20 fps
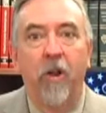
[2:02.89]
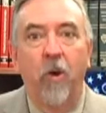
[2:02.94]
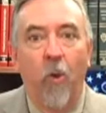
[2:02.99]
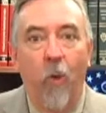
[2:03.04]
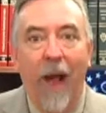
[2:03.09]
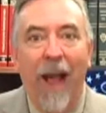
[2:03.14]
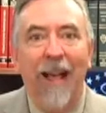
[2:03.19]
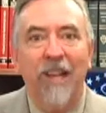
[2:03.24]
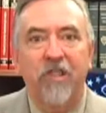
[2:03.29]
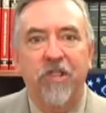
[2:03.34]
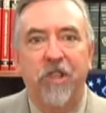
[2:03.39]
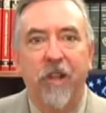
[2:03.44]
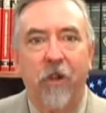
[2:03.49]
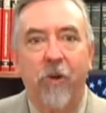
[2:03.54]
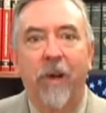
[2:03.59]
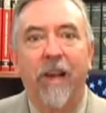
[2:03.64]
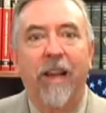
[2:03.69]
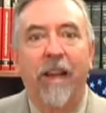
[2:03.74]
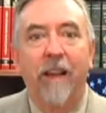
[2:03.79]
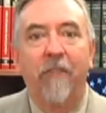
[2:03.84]
who asks
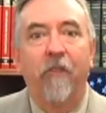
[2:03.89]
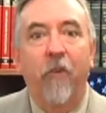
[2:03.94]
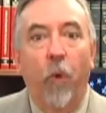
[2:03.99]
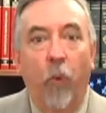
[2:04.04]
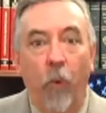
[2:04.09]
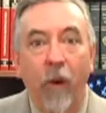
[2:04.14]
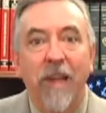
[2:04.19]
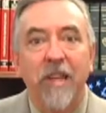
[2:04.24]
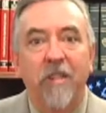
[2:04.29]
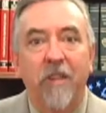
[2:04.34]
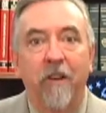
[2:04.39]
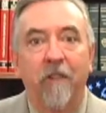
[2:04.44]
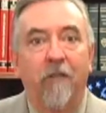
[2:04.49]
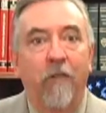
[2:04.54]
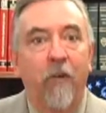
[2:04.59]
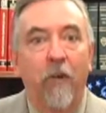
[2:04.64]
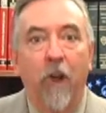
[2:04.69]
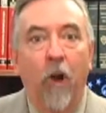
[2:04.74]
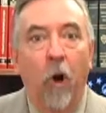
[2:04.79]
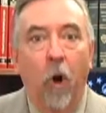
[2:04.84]
you to give the reason
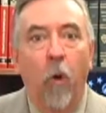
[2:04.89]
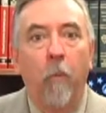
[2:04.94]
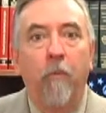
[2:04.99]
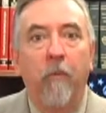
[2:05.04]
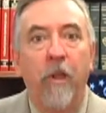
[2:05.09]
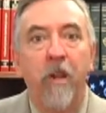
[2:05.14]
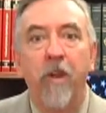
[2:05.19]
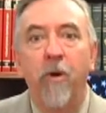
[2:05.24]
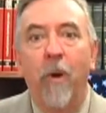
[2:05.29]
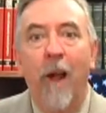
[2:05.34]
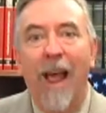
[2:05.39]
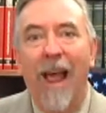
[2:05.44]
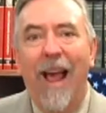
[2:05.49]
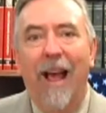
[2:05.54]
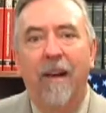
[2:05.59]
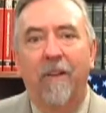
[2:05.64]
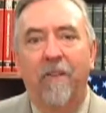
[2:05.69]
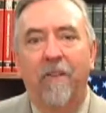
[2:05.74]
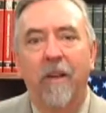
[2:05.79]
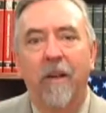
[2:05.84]
for the hope that you
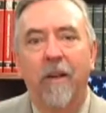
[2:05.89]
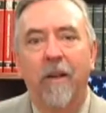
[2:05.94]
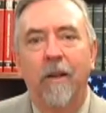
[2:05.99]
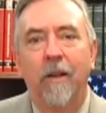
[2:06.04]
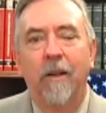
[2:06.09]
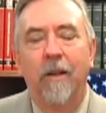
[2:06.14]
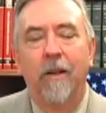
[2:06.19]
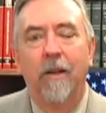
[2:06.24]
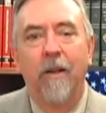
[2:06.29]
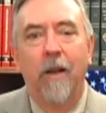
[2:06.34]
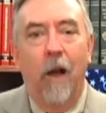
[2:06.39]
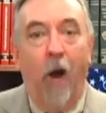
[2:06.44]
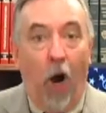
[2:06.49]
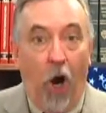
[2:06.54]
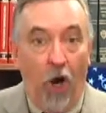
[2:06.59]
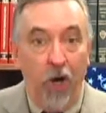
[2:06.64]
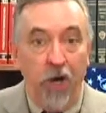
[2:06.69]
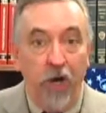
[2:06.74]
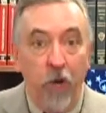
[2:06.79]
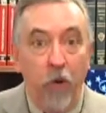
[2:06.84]
have.
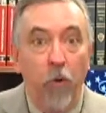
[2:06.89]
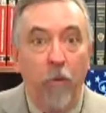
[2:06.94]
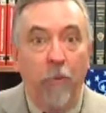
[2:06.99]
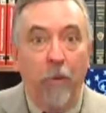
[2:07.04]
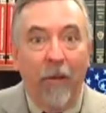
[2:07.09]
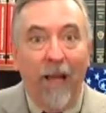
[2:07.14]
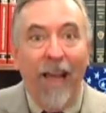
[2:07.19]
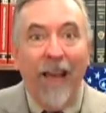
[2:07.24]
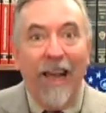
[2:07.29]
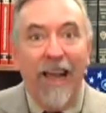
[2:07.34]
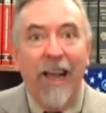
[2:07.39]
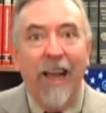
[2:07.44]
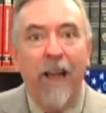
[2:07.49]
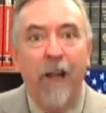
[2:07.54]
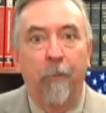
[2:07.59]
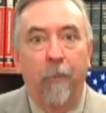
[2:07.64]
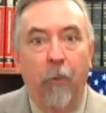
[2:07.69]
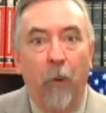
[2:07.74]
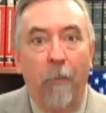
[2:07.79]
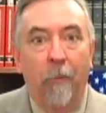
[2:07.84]
Are you planning
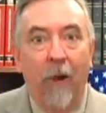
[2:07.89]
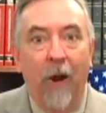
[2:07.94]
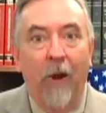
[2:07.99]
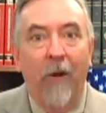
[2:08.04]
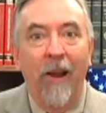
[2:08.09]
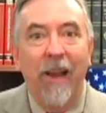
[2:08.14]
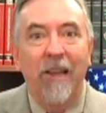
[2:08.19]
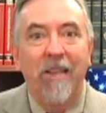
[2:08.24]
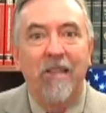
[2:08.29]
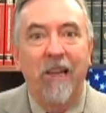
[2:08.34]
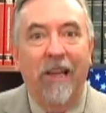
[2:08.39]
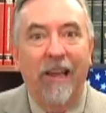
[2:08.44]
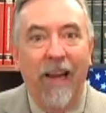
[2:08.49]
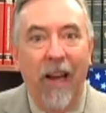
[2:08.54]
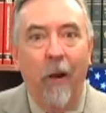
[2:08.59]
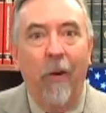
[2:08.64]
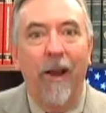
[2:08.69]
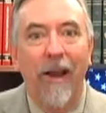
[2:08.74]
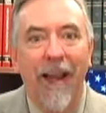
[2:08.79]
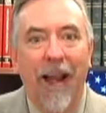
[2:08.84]
and preparing to
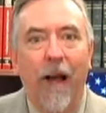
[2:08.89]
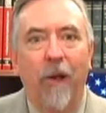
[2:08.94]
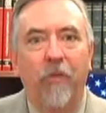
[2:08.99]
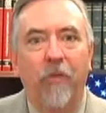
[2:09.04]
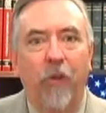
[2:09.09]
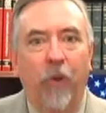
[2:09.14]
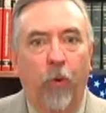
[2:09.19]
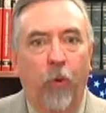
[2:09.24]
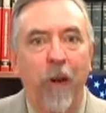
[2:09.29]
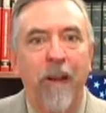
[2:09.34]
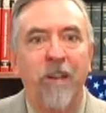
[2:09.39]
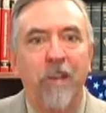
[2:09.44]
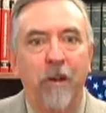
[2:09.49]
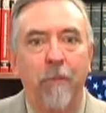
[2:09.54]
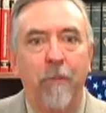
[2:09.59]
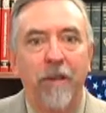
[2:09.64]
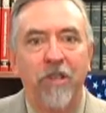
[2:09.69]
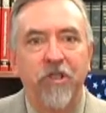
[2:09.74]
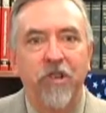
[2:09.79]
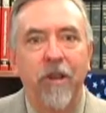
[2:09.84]
carry out the Great
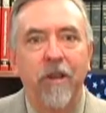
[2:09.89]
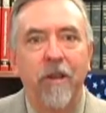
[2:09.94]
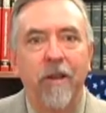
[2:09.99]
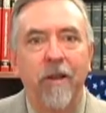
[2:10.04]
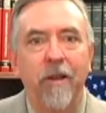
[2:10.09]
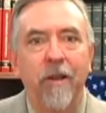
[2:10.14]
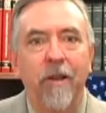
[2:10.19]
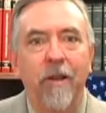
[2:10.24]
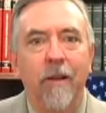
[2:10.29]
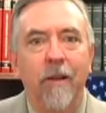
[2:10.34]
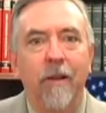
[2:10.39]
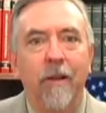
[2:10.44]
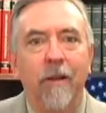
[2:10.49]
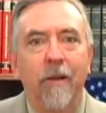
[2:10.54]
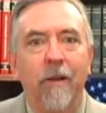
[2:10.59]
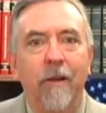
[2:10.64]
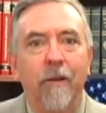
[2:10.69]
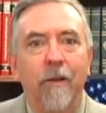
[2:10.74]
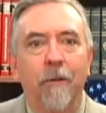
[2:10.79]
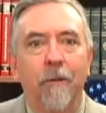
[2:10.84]
Commission
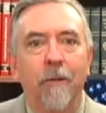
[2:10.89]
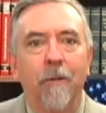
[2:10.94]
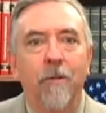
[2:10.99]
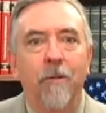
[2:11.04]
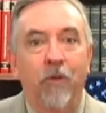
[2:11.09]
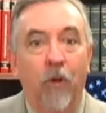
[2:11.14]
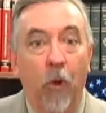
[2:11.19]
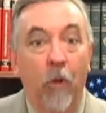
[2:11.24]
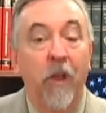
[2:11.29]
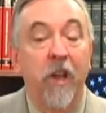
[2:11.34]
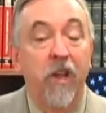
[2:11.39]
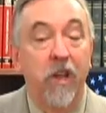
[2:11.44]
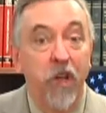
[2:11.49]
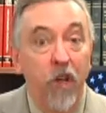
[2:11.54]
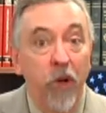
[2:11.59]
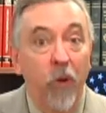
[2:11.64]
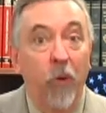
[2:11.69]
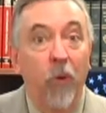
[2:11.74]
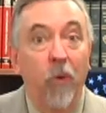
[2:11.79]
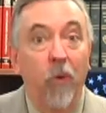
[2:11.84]
so that
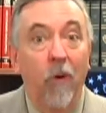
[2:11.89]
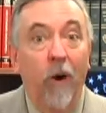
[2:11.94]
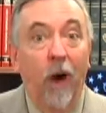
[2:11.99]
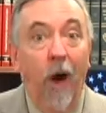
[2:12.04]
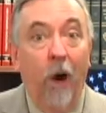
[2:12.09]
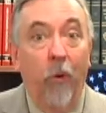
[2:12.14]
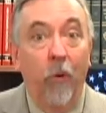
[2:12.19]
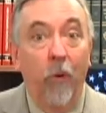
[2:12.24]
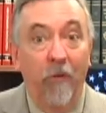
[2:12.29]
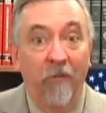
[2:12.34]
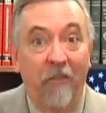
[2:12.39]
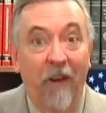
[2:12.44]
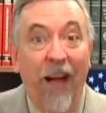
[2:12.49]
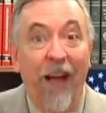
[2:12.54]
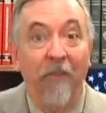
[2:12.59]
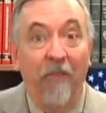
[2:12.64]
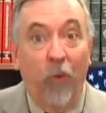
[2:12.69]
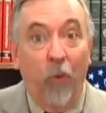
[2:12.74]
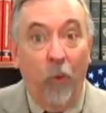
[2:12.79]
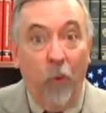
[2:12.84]
you are
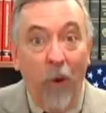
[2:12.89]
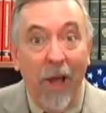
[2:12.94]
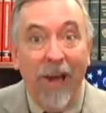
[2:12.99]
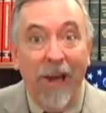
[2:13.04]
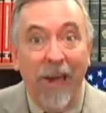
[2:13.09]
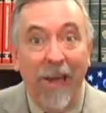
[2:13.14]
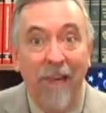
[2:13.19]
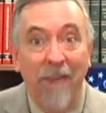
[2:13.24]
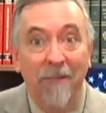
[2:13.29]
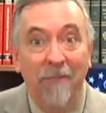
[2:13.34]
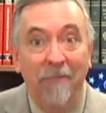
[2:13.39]
revival ready?